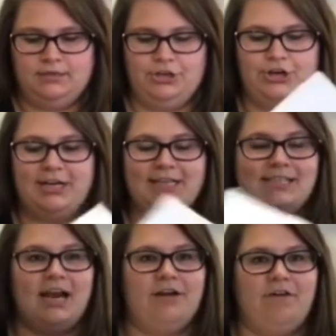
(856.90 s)
You're gonna get
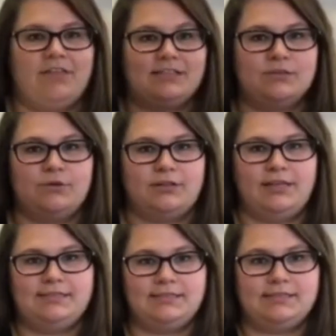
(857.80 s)
tired of all these Lorna
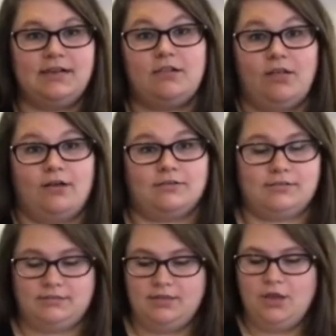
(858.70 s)
Laces knit-alongs.